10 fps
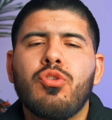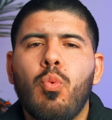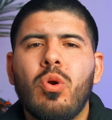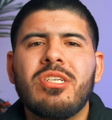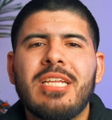The
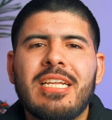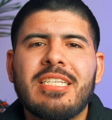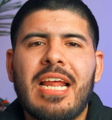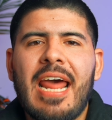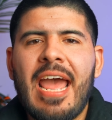worst
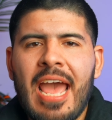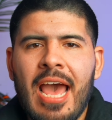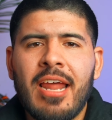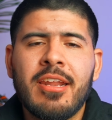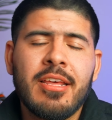tenants that I
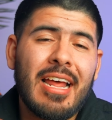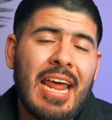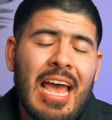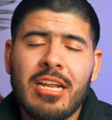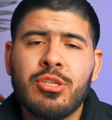
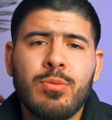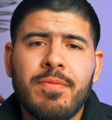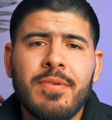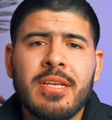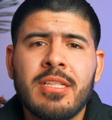had to
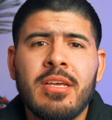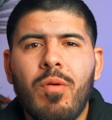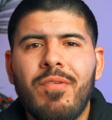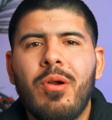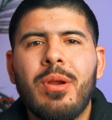evict
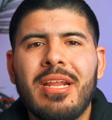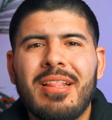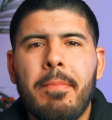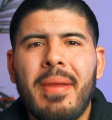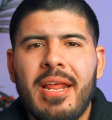were very
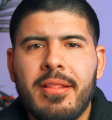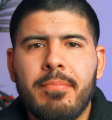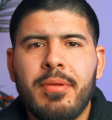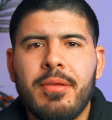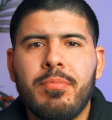
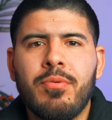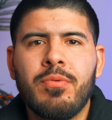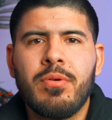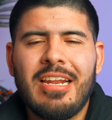demanding people.